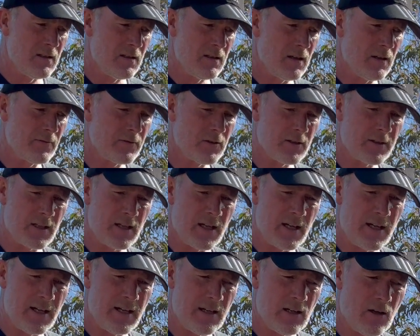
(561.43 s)
I've got
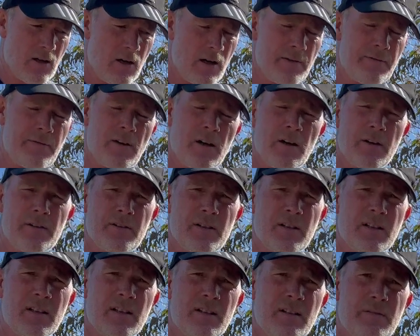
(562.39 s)
a iPhone
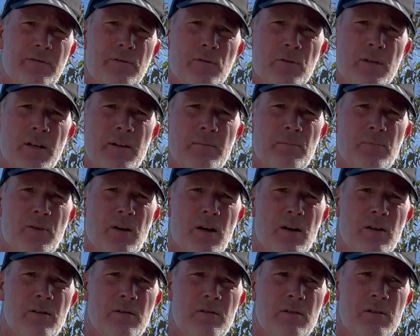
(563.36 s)
14
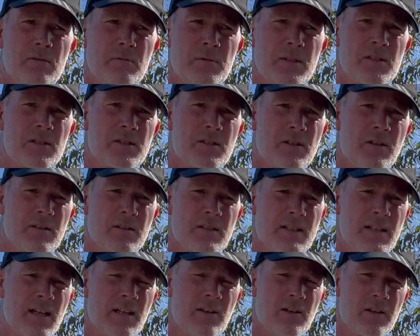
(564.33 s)
Pro, which has got
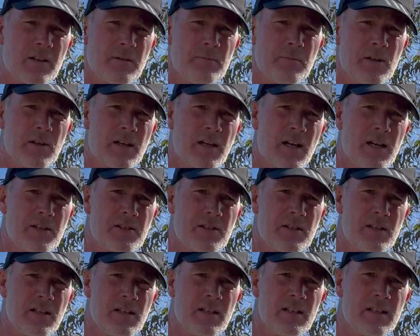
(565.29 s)
satellite communication
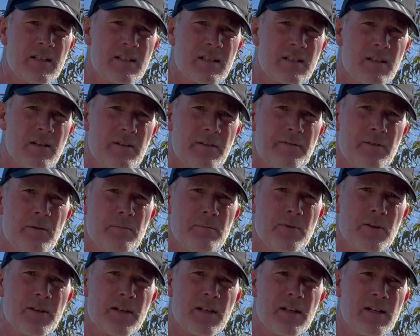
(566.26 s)
in it, so if I'm
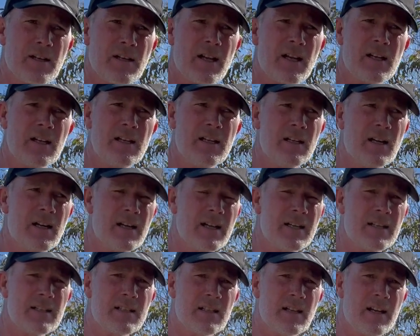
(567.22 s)
not in any
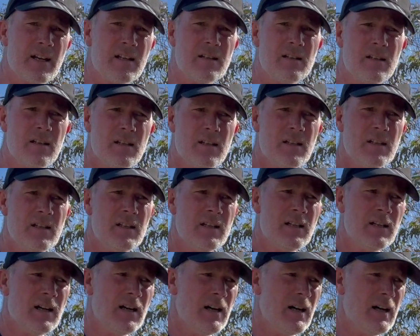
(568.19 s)
internet
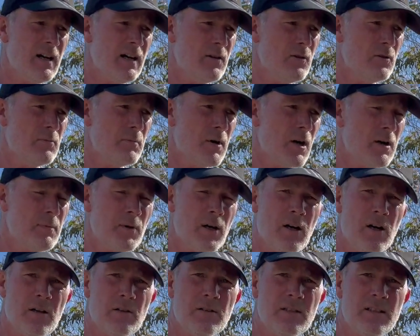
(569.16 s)
or
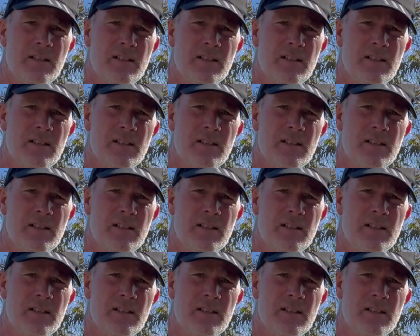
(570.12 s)
mobile